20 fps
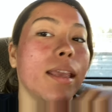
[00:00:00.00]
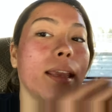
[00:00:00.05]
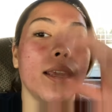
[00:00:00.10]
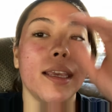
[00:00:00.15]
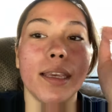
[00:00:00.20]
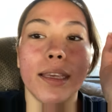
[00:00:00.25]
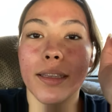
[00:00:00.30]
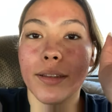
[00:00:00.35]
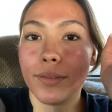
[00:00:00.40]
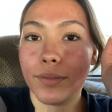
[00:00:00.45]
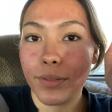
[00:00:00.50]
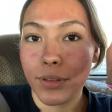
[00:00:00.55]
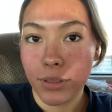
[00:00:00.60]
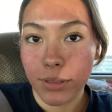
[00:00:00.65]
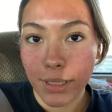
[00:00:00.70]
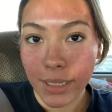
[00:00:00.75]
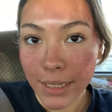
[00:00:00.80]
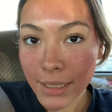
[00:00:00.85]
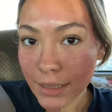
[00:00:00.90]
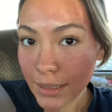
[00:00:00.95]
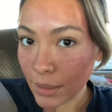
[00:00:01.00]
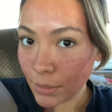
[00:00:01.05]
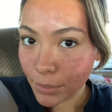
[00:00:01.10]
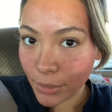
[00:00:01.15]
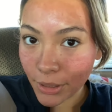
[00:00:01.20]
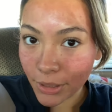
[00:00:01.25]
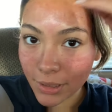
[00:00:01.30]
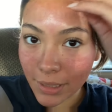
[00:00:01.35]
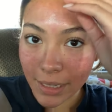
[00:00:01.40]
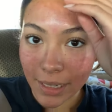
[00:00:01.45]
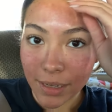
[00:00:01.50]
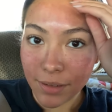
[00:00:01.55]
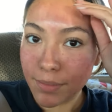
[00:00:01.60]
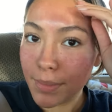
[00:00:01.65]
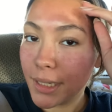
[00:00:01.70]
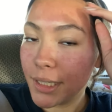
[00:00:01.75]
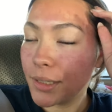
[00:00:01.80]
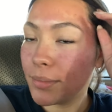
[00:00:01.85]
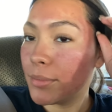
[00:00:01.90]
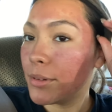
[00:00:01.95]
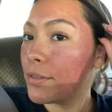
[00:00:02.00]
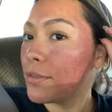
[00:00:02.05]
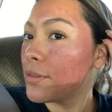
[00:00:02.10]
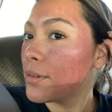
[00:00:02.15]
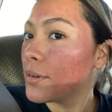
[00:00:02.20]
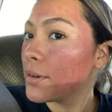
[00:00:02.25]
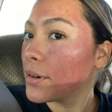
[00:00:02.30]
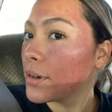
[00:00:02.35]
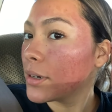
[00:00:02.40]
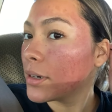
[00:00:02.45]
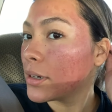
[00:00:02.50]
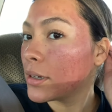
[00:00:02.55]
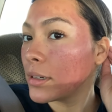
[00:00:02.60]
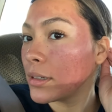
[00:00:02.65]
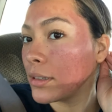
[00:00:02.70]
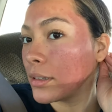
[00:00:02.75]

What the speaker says: It feels like a sunburn, like I mentioned before.